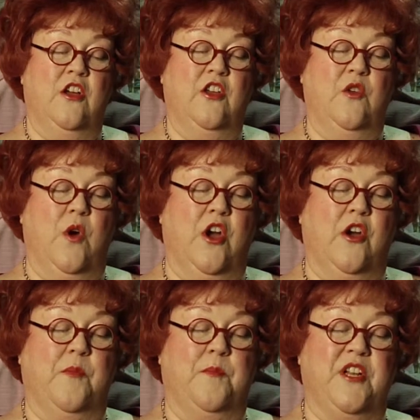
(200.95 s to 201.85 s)
"You
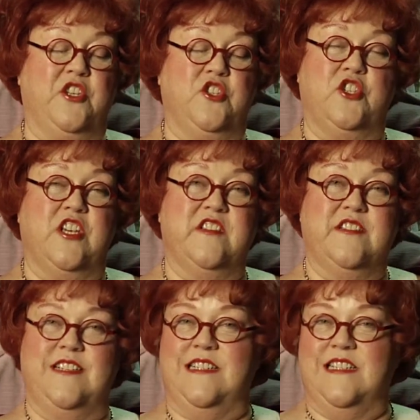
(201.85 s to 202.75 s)
are but
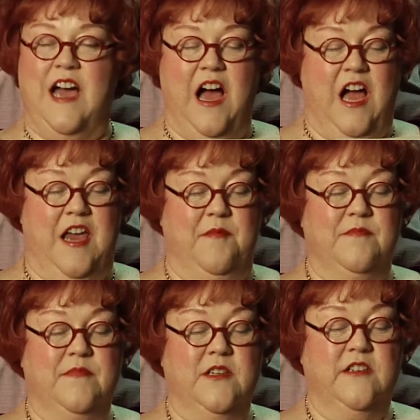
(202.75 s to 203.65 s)
just in
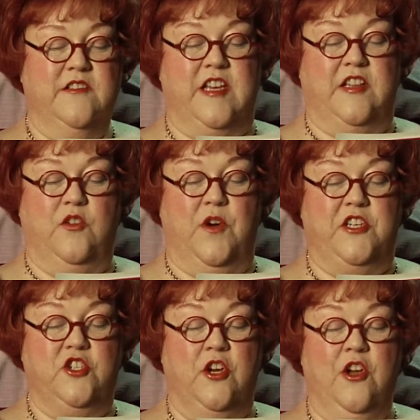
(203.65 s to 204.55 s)
time," said the
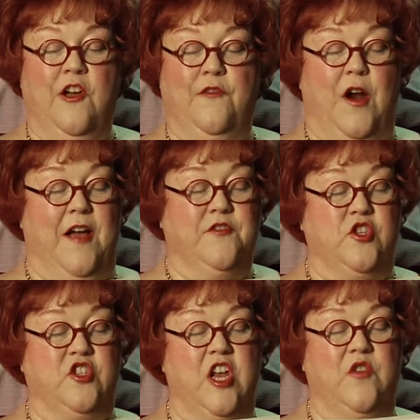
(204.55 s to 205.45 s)
witch, "for after
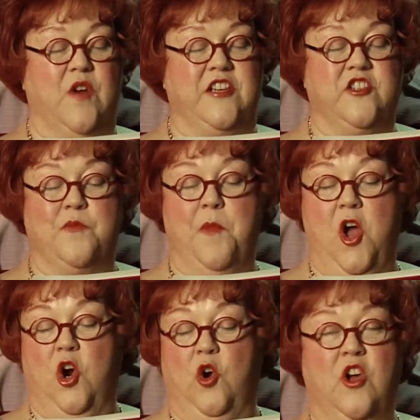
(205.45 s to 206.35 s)
sunrise
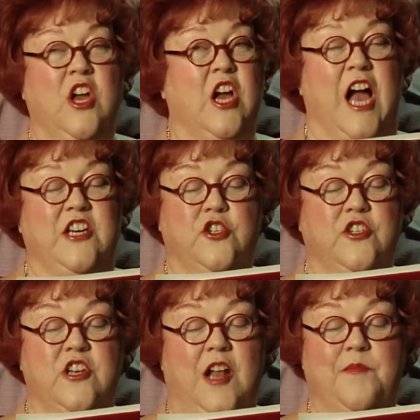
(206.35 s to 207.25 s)
tomorrow I
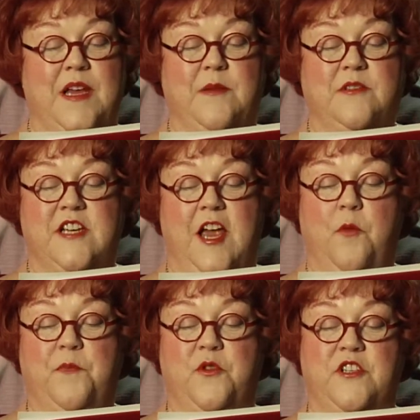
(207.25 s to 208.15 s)
should not be able to
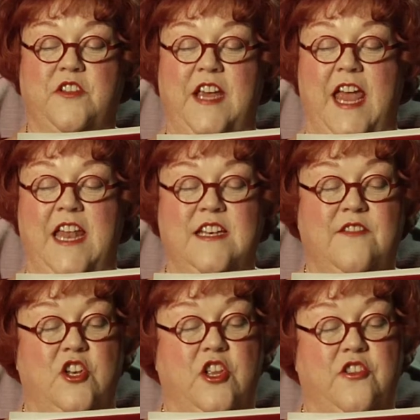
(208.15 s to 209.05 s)
help you till the end
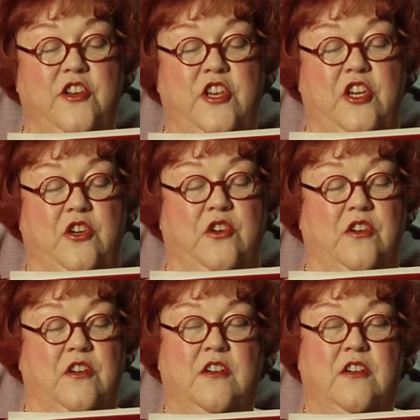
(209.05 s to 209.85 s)
of another year.